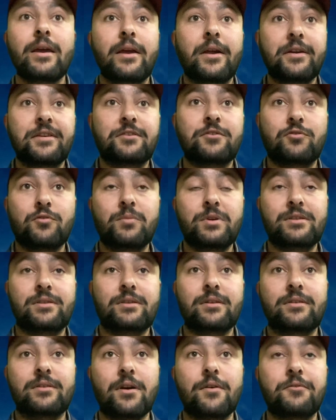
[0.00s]
It's too
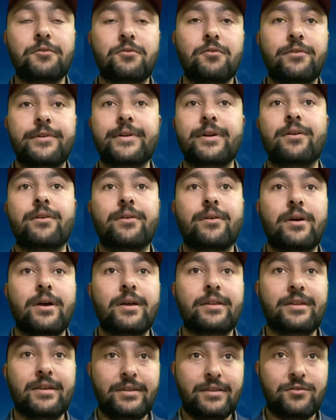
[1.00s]
much tough to learn
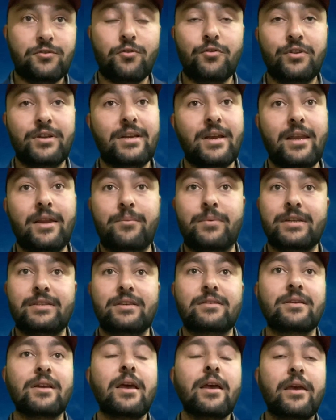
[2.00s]
things on the daily
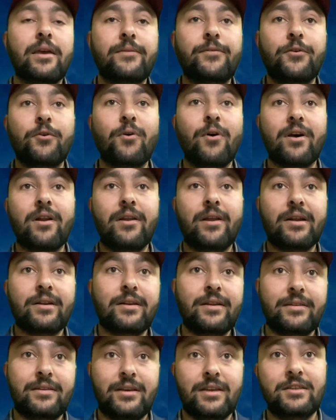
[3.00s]
basis. If you are
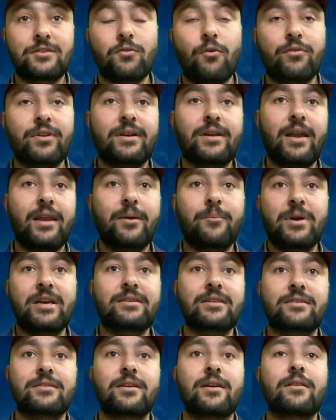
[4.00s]
learning things on the daily
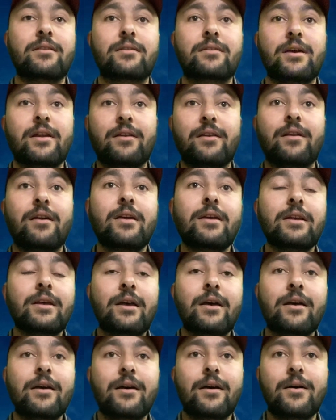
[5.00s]
basis, then
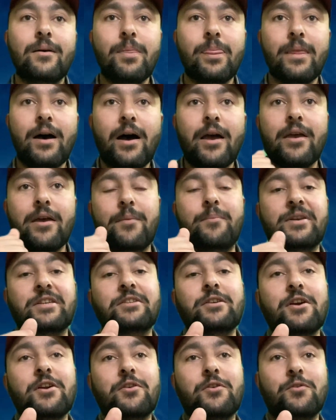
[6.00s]
I
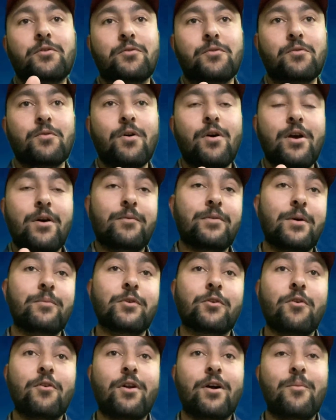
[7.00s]
appreciate you from
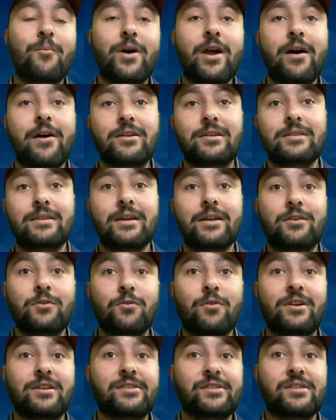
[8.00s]
the core of my heart that
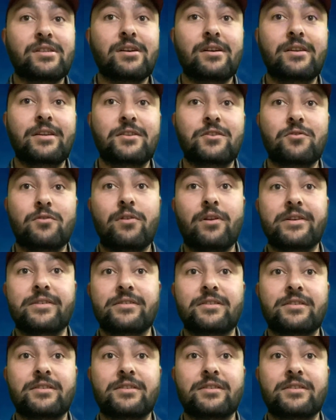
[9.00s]
you are struggling to learn